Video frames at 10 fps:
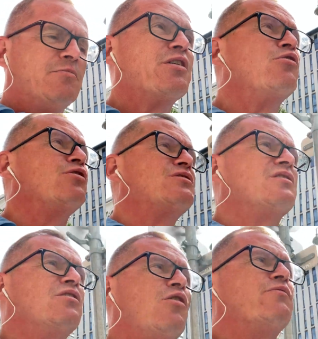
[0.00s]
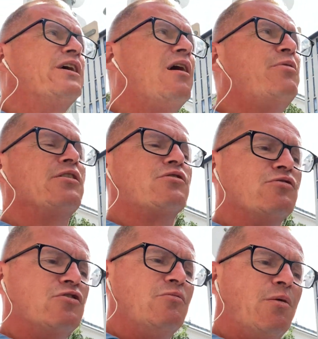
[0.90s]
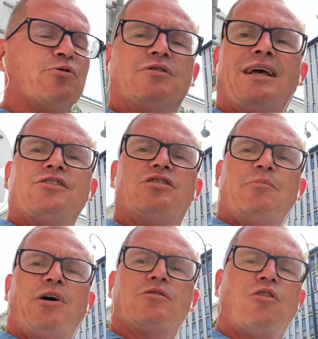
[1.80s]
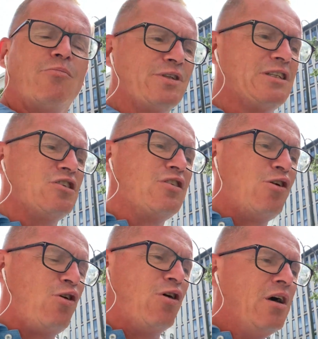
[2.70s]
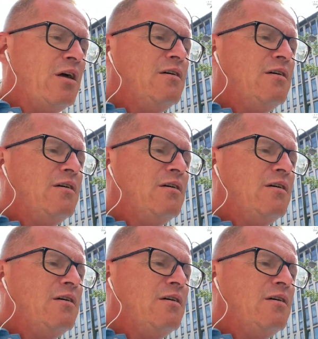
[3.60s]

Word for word: because you know we are about consumer protection about competition law